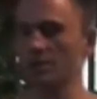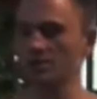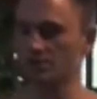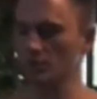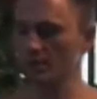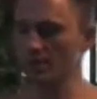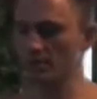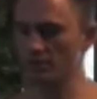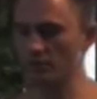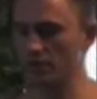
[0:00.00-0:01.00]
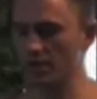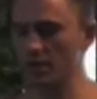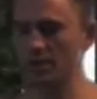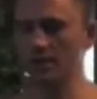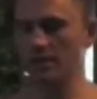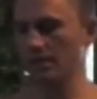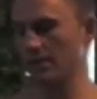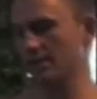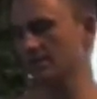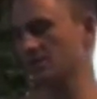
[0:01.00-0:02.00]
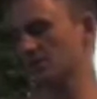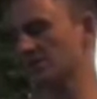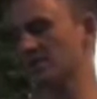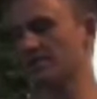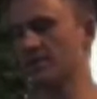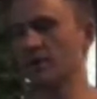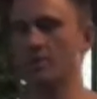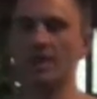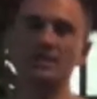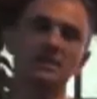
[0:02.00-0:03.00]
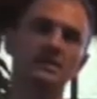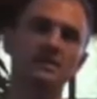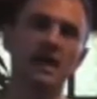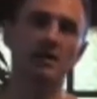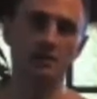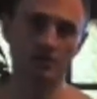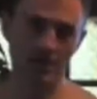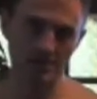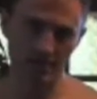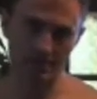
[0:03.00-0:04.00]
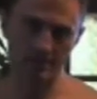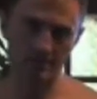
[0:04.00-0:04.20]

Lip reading: So what I'm going to do today is just a very basic salad dressing.